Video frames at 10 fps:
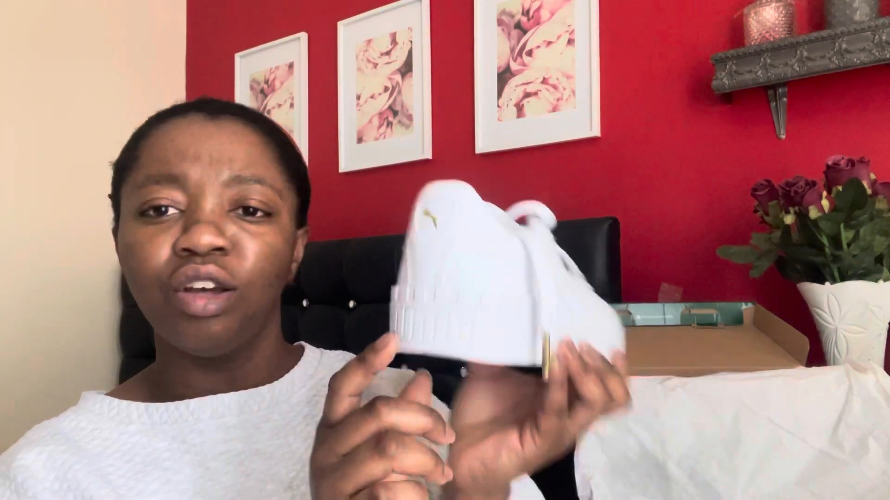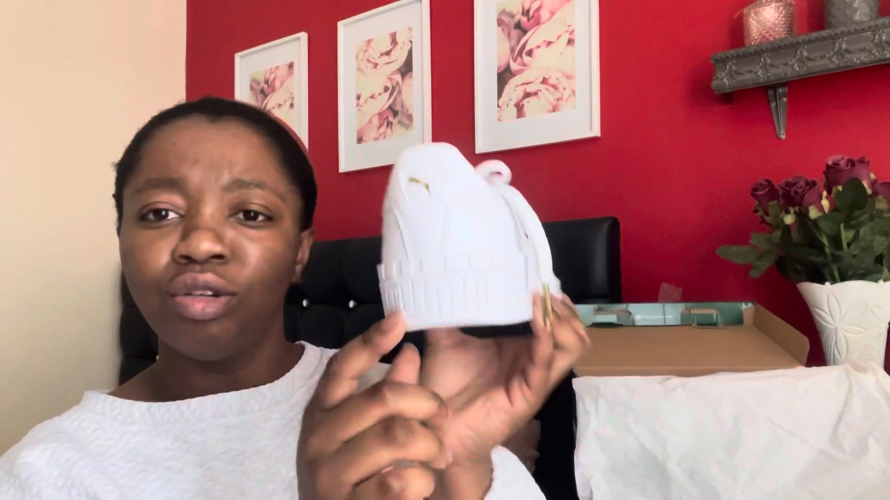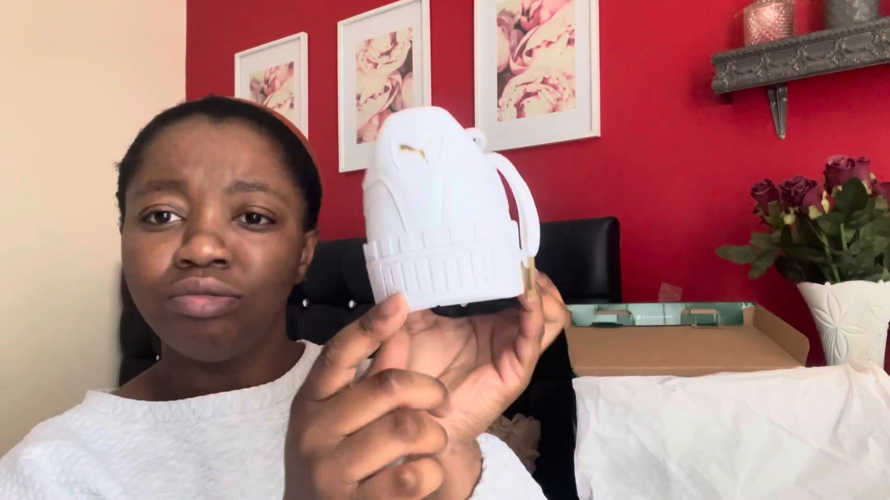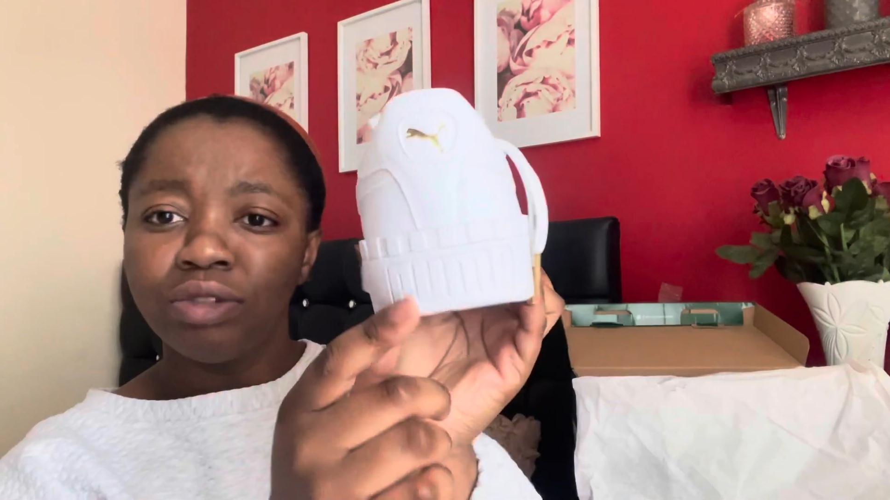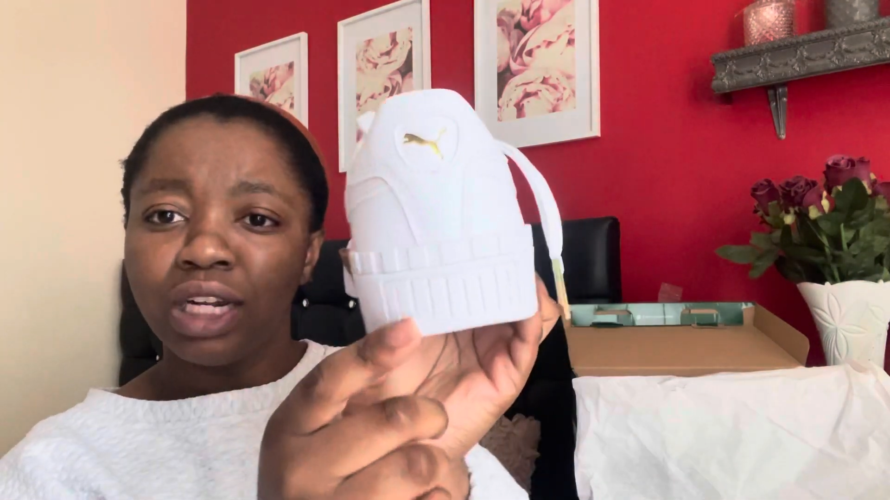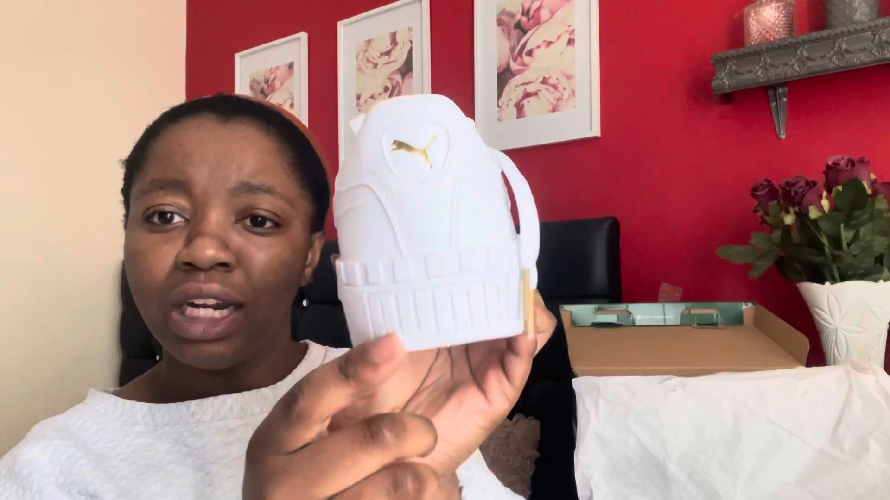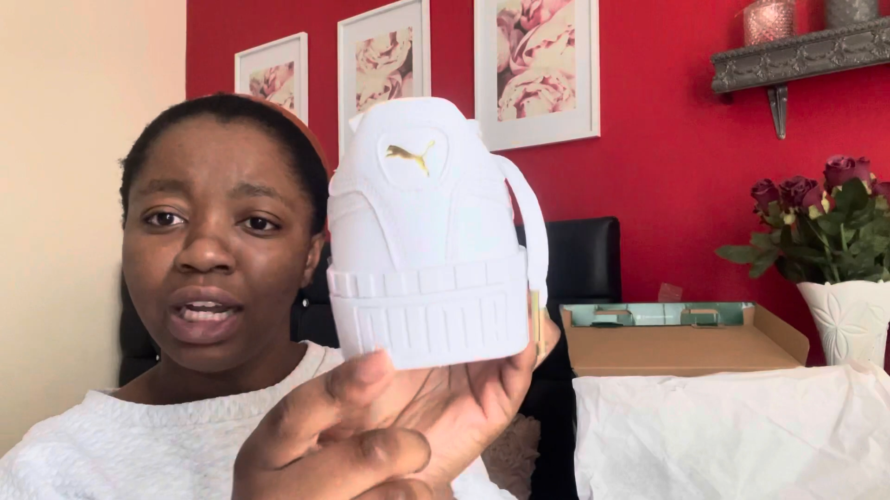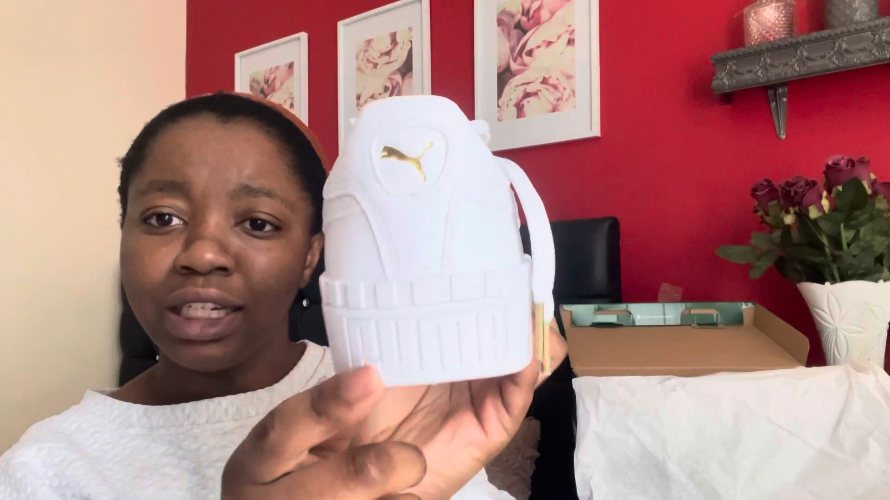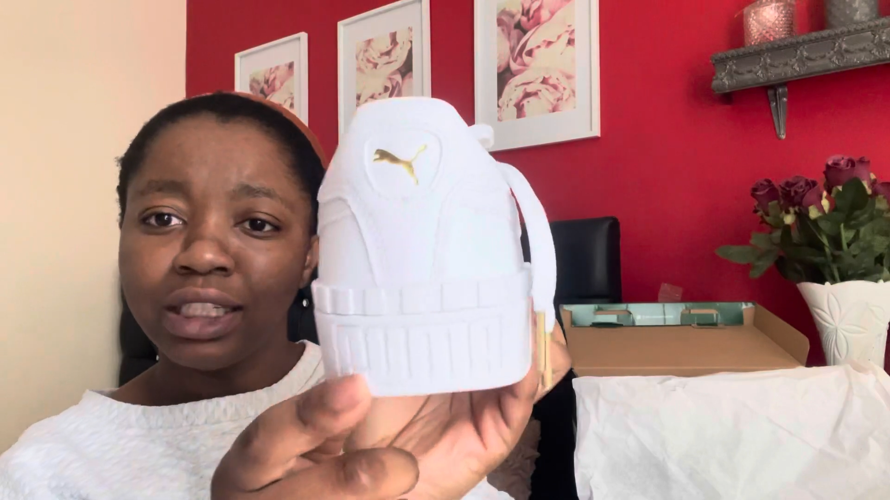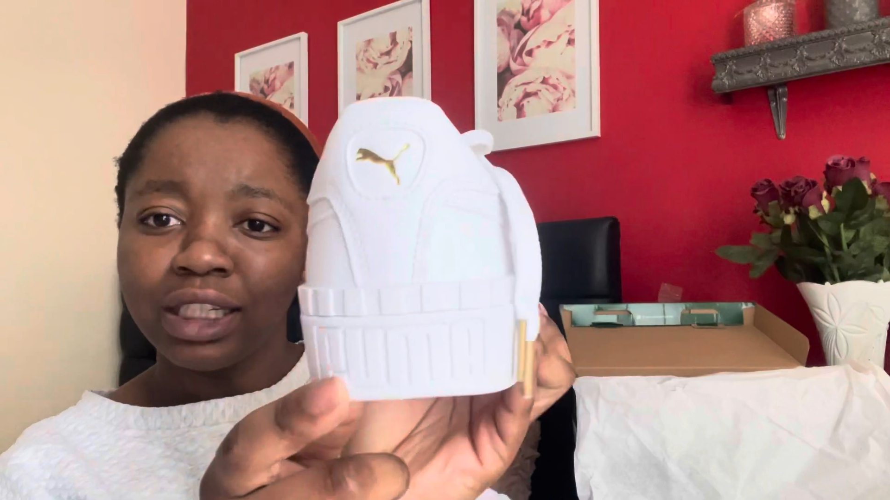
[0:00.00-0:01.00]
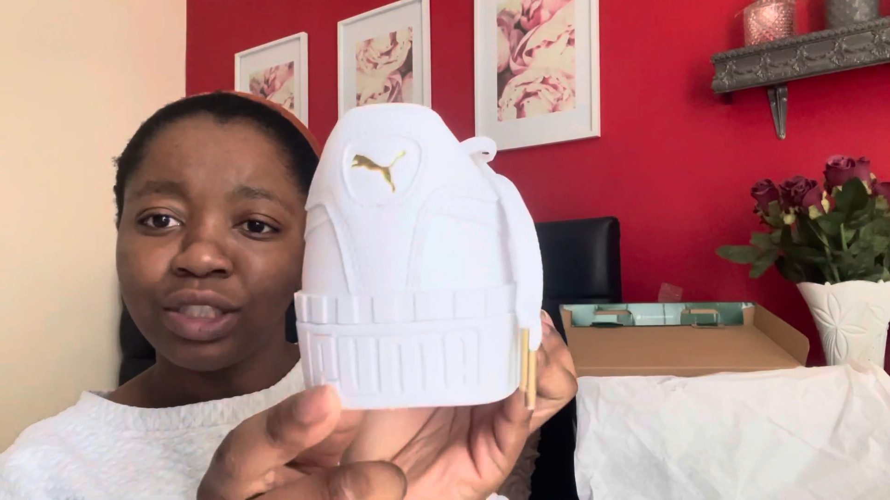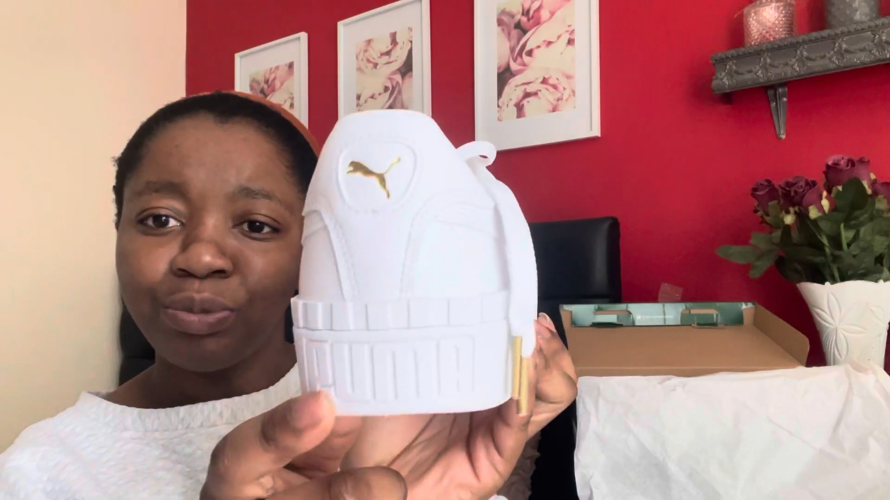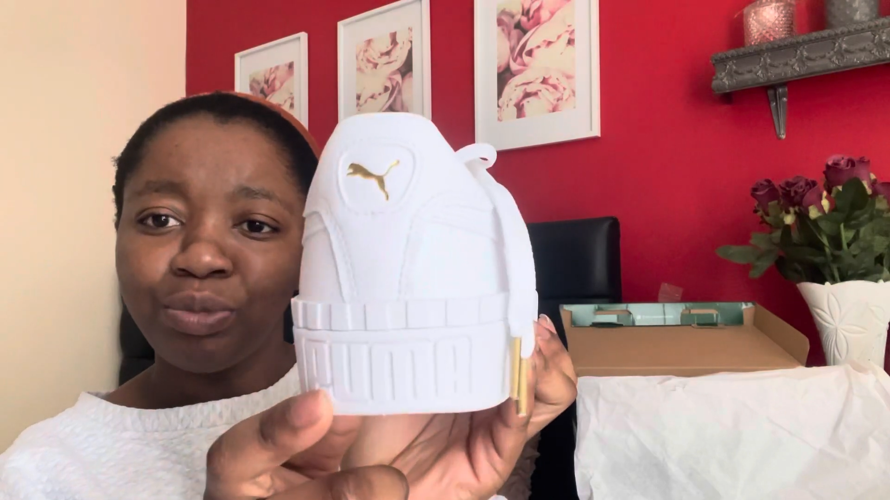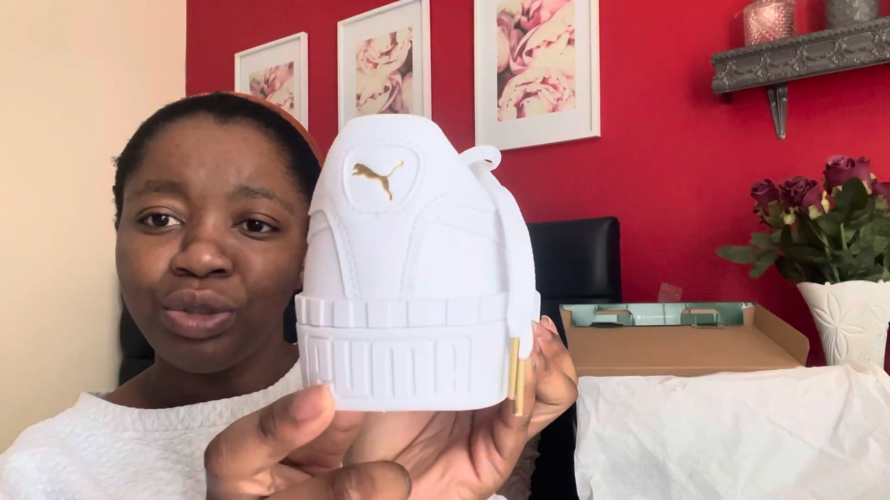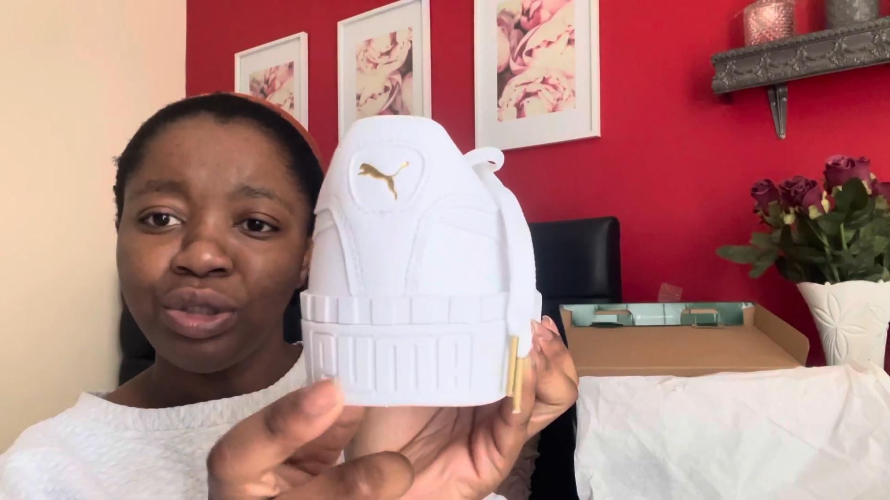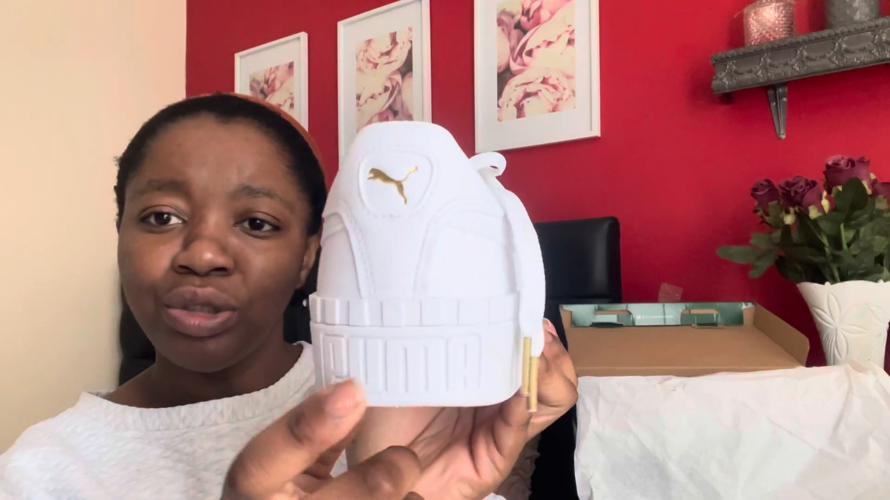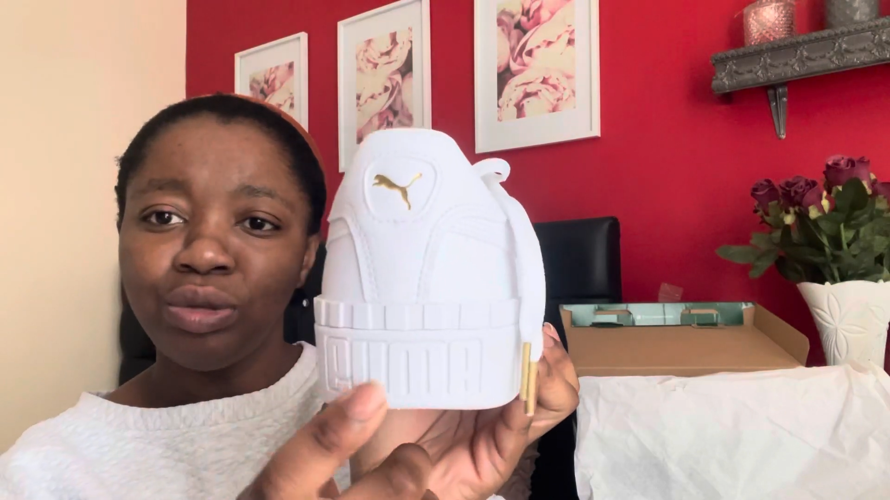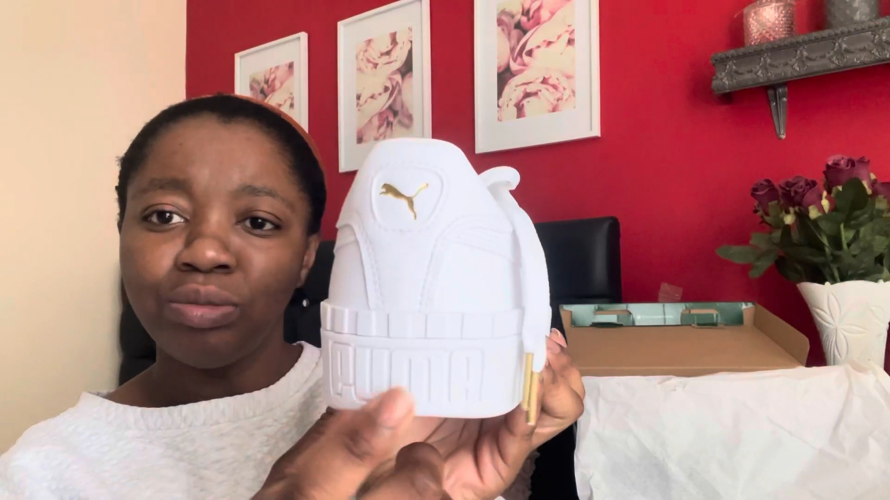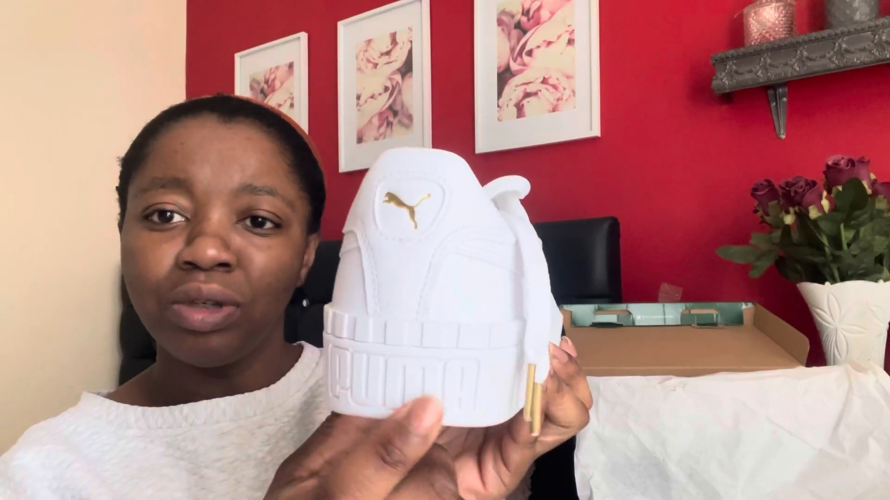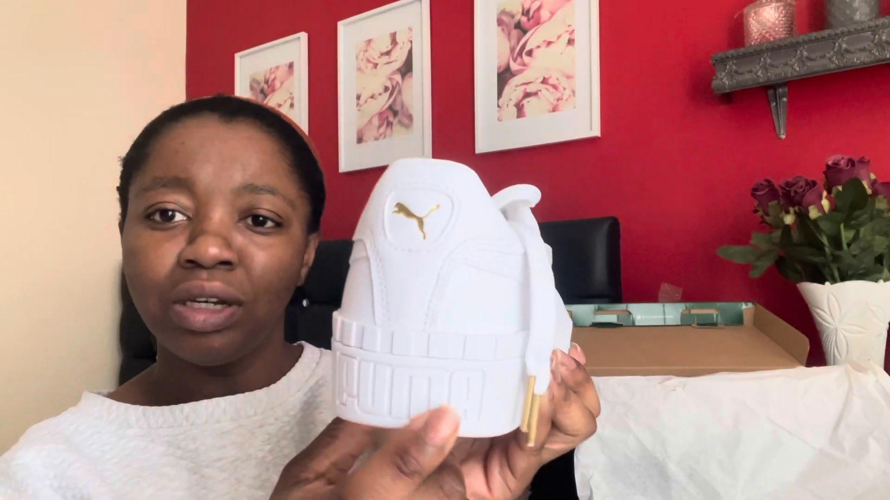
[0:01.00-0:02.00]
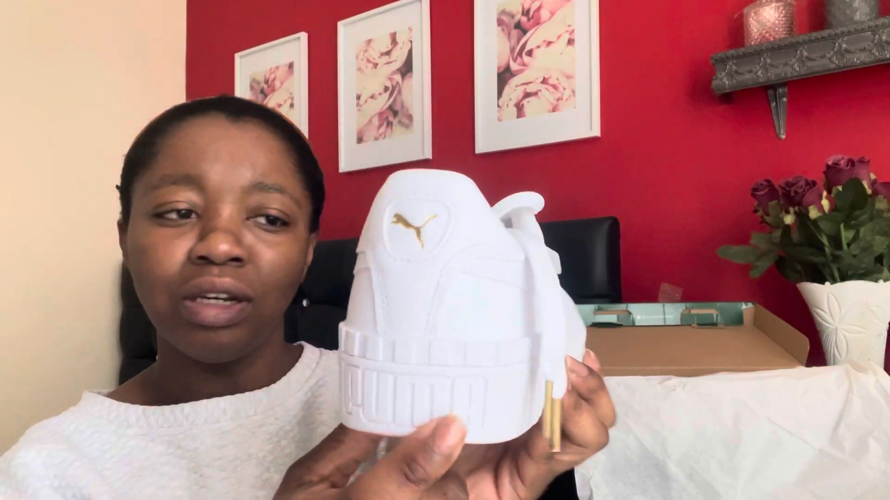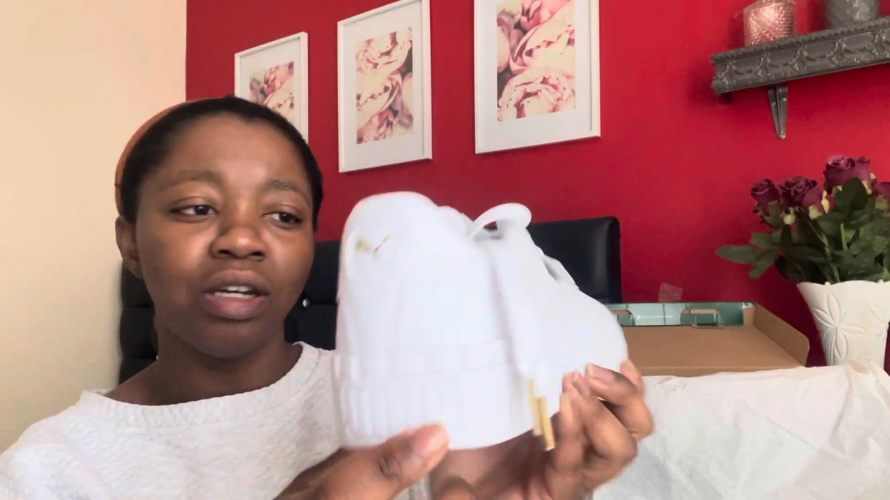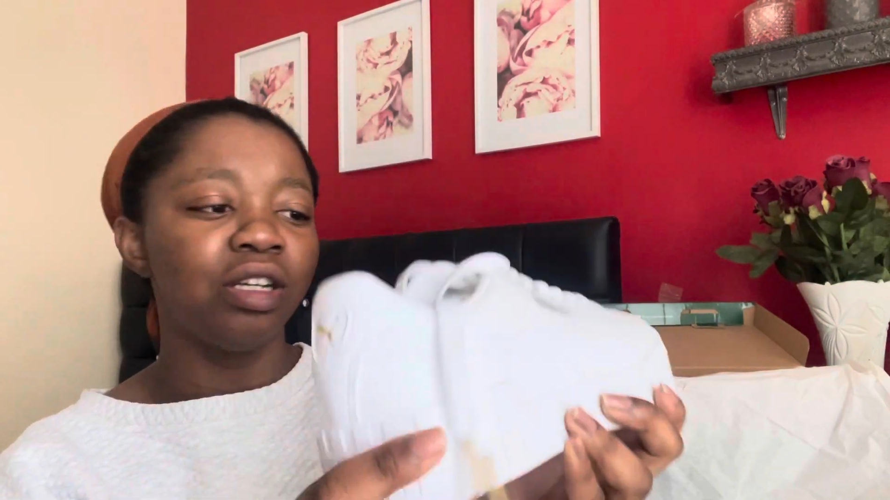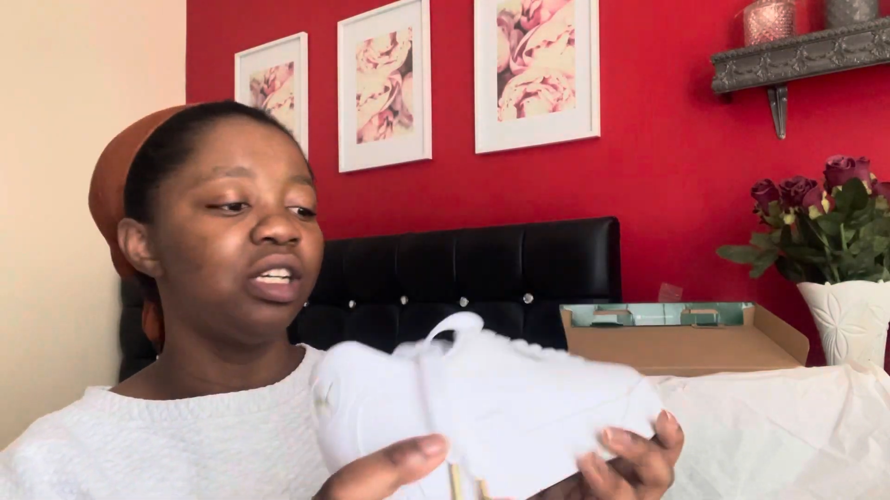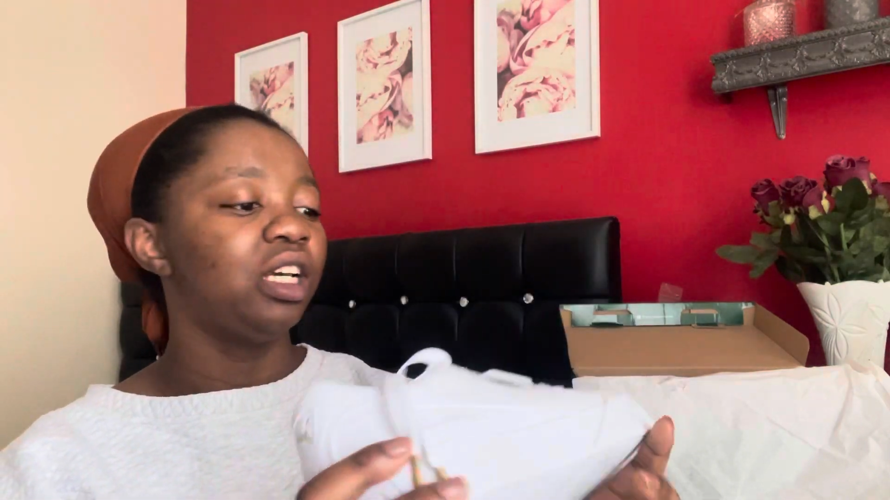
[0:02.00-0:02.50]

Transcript: I'm gonna like this Puma.